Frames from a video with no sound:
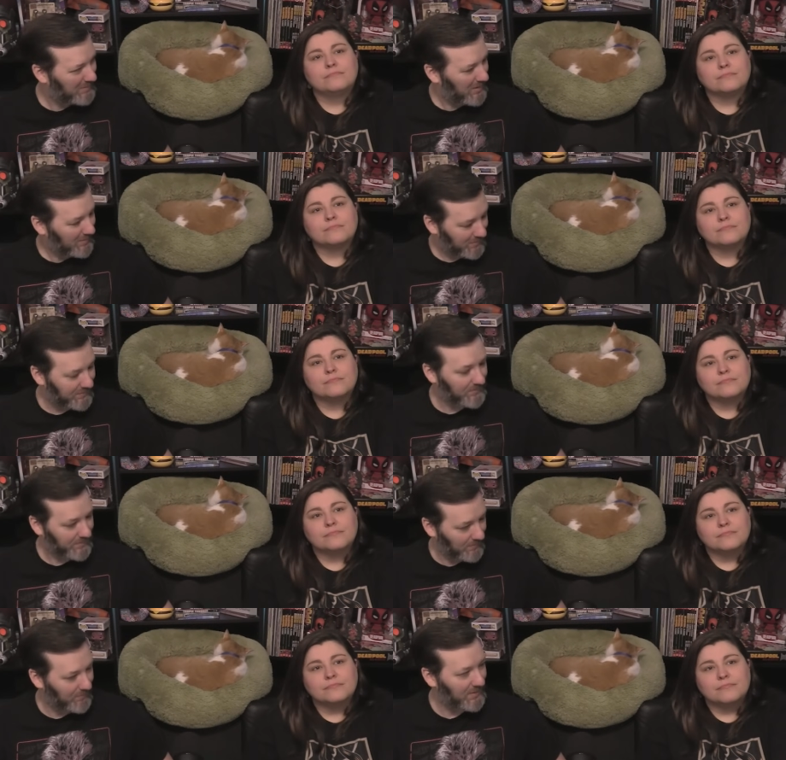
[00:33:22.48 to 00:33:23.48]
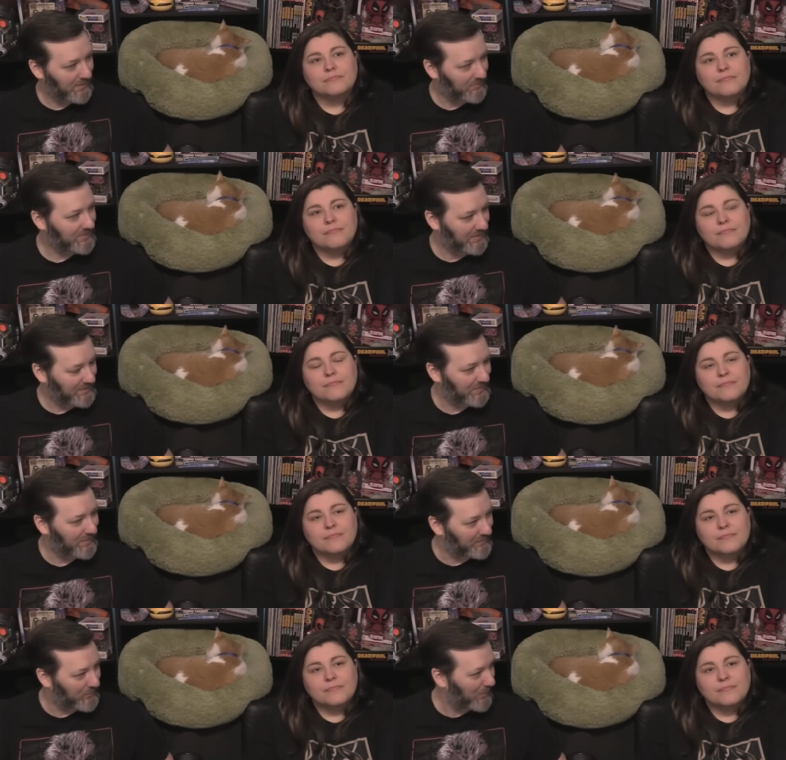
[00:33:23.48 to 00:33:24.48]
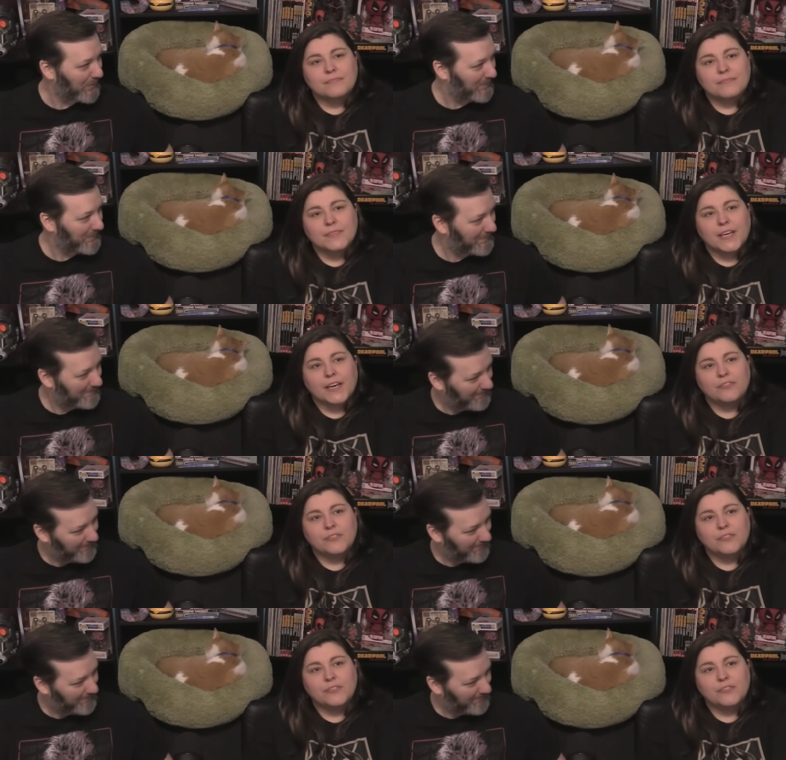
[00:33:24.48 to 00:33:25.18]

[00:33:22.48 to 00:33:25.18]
Speaker 1: Because there was somebody that was considered for it. Kevin